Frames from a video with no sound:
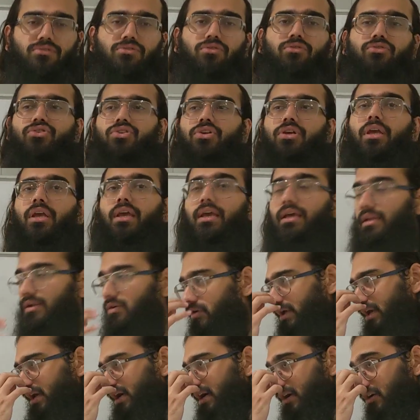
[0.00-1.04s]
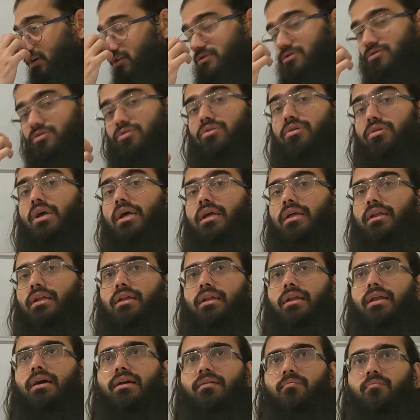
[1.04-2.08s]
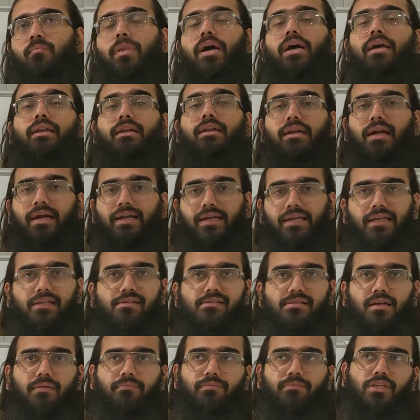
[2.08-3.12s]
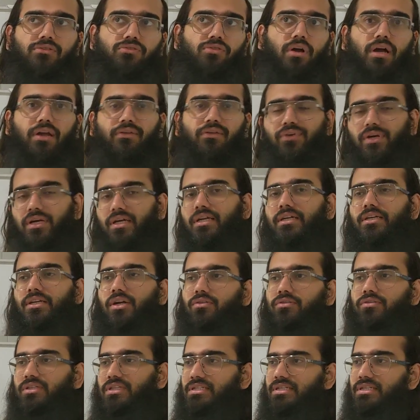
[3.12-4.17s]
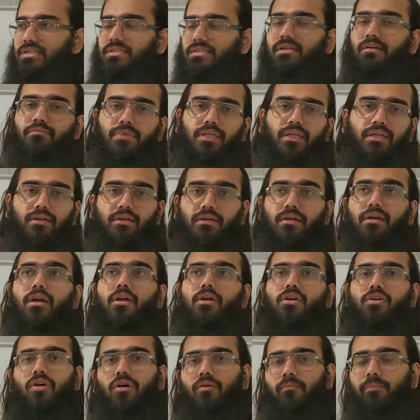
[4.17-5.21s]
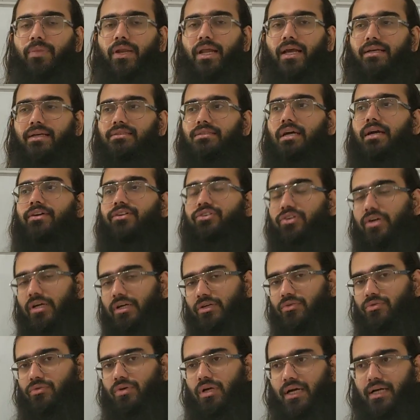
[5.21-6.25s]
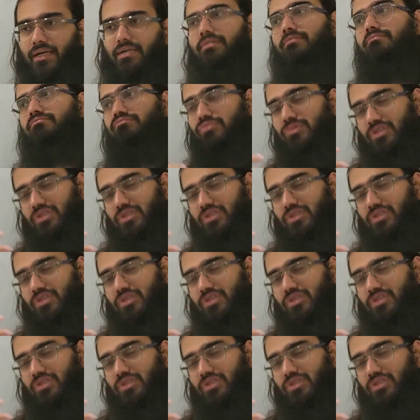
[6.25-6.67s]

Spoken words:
So share, okay, I also learn by writing something, so I figure it out, this is something complex, I try to write,